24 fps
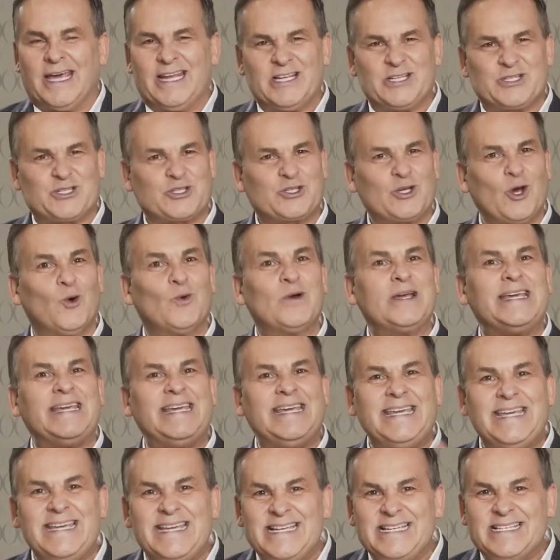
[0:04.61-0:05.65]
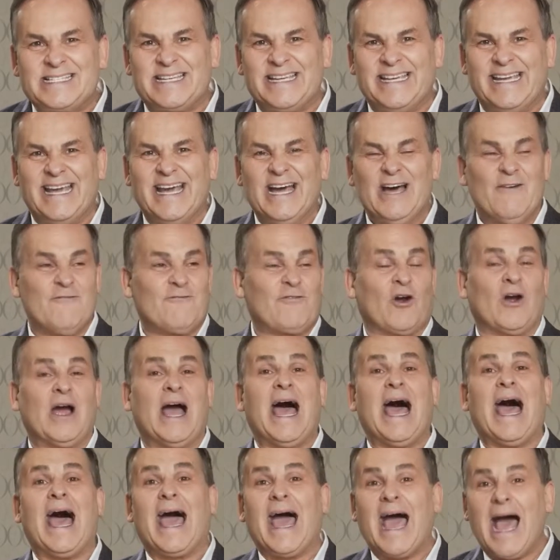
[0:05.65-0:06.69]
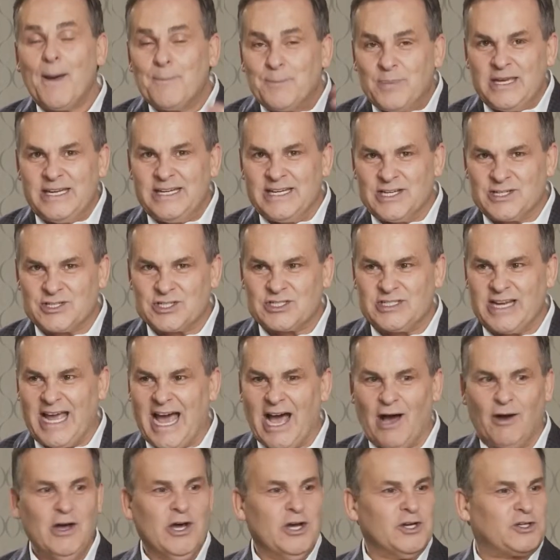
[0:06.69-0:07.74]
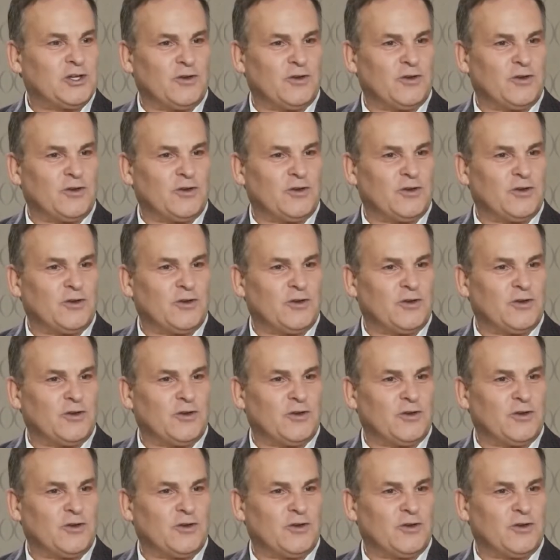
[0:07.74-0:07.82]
it is so easy for happiness now